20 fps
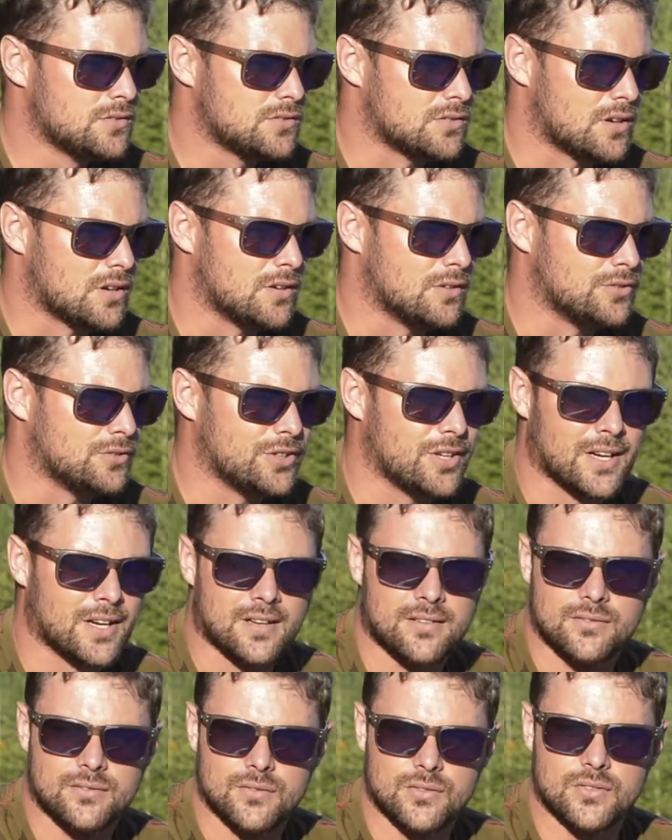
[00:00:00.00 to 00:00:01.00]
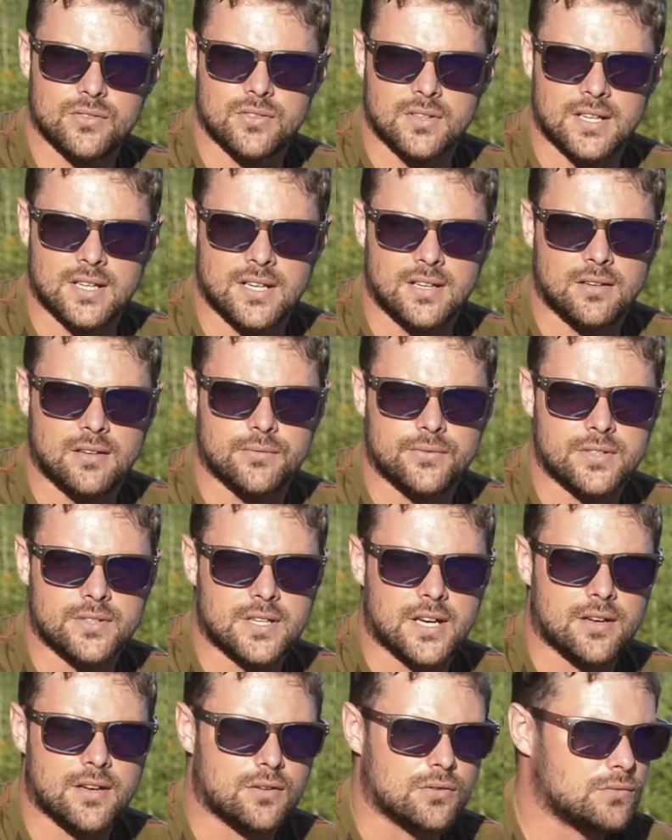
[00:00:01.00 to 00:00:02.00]
so you get the heat of the
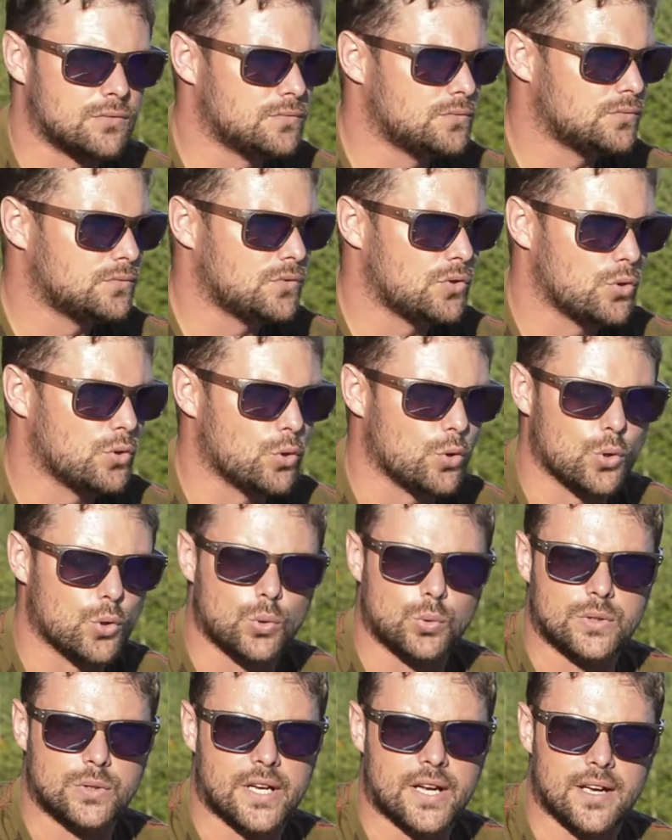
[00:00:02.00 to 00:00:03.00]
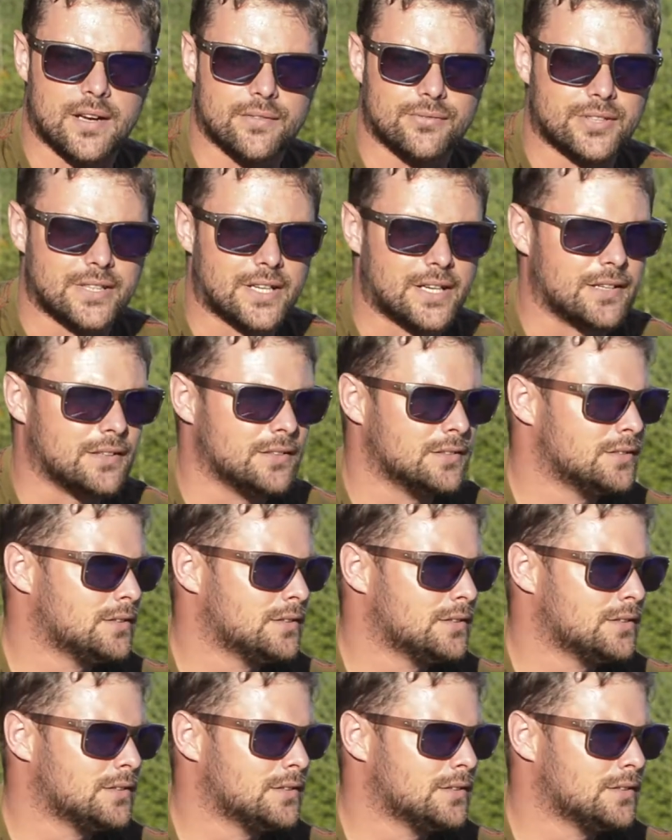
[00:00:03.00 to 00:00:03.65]
day all day, every day.